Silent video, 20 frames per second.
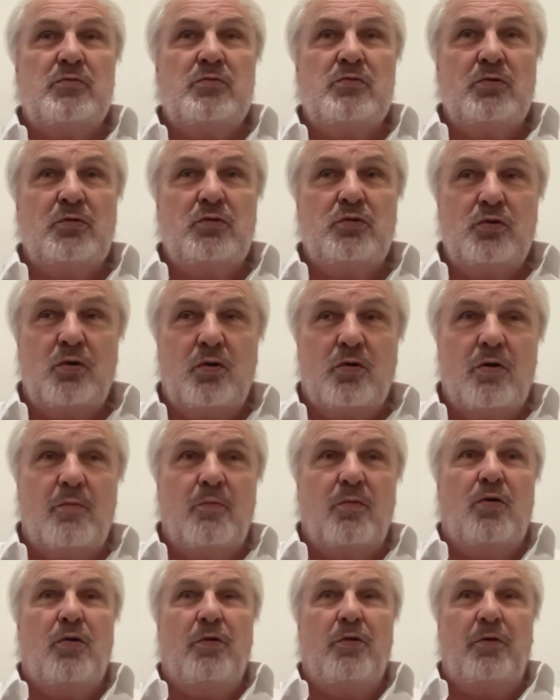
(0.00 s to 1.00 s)

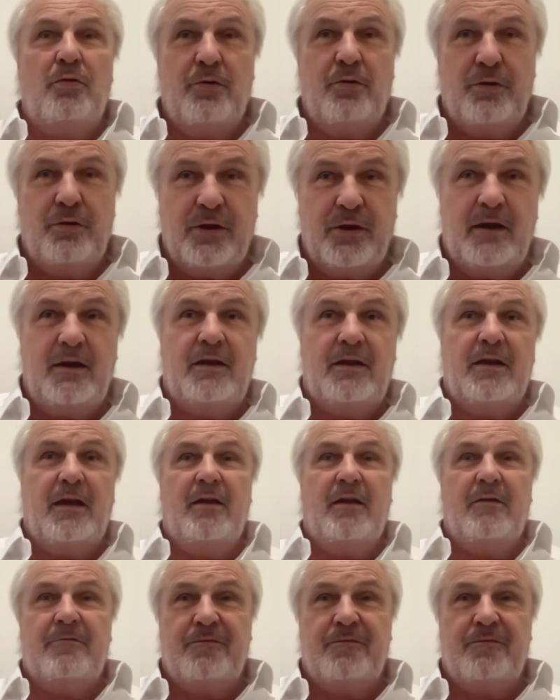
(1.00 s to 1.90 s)
normal thinking,